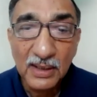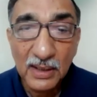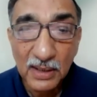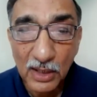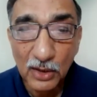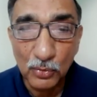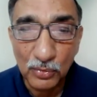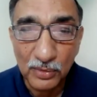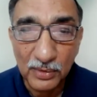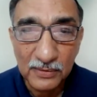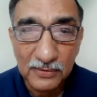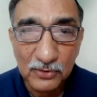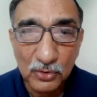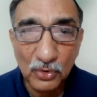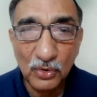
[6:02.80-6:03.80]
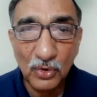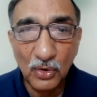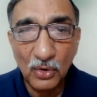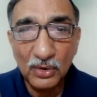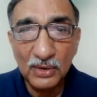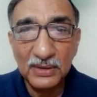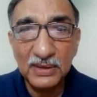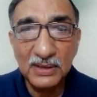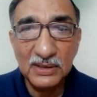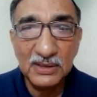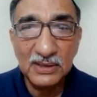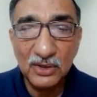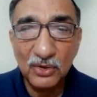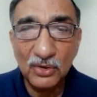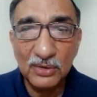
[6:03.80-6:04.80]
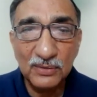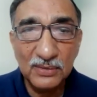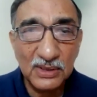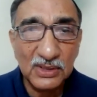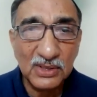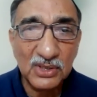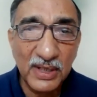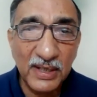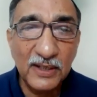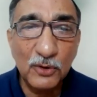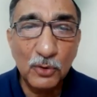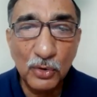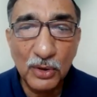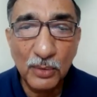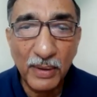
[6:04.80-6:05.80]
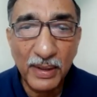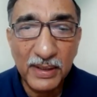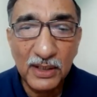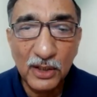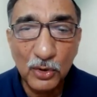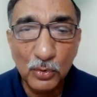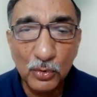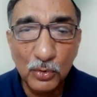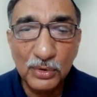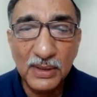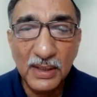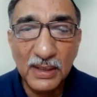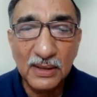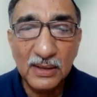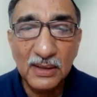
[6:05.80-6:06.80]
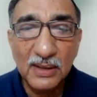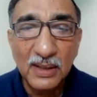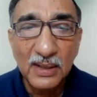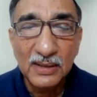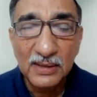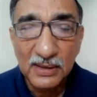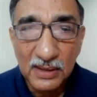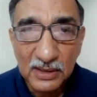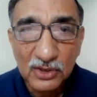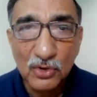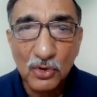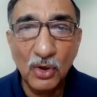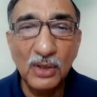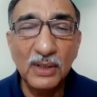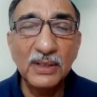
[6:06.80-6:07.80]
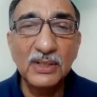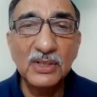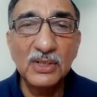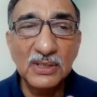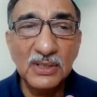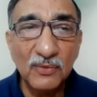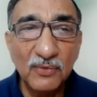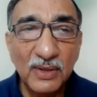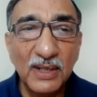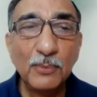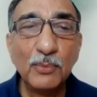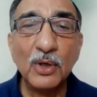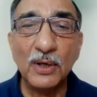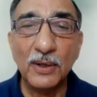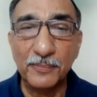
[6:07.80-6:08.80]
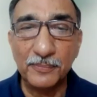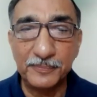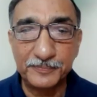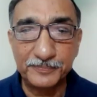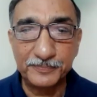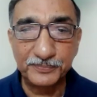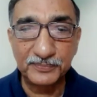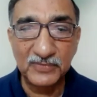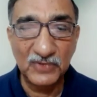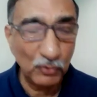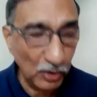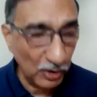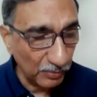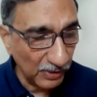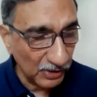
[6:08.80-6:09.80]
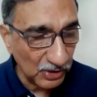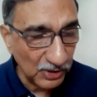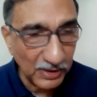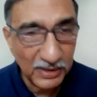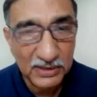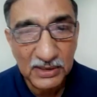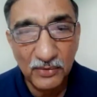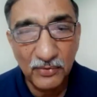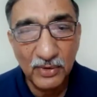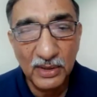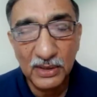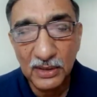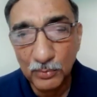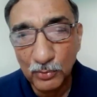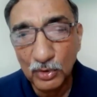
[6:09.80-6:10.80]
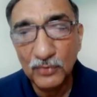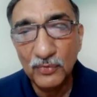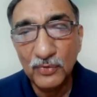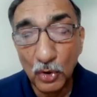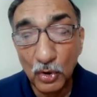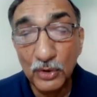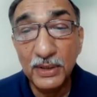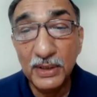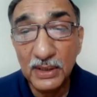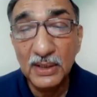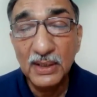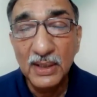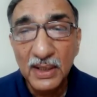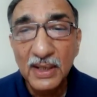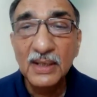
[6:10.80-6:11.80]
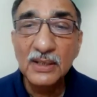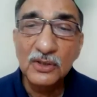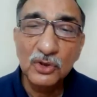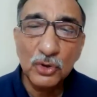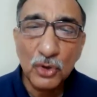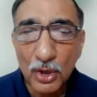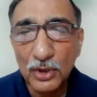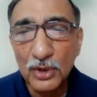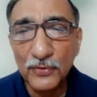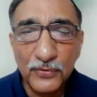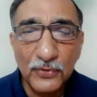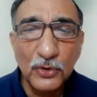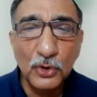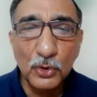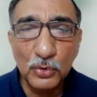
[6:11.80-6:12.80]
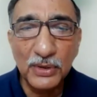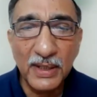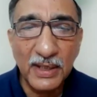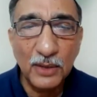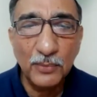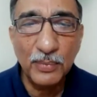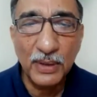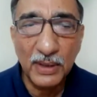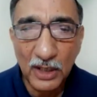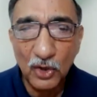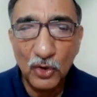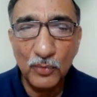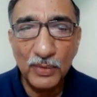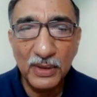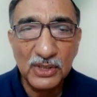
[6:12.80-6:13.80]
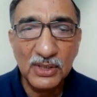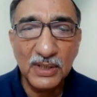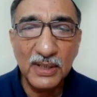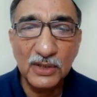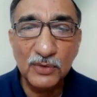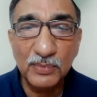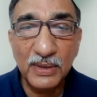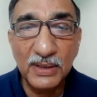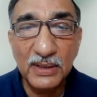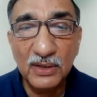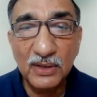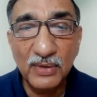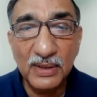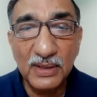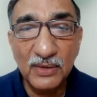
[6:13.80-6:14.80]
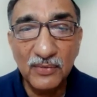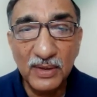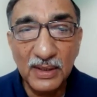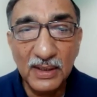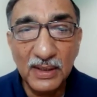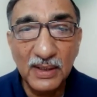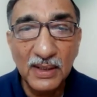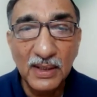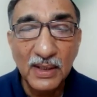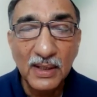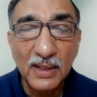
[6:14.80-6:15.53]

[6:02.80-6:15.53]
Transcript: crown. So all these, just trying to remind you that this knowledge is available. What Master has given in the book, we already sort of knew that, but now Master has made it very, very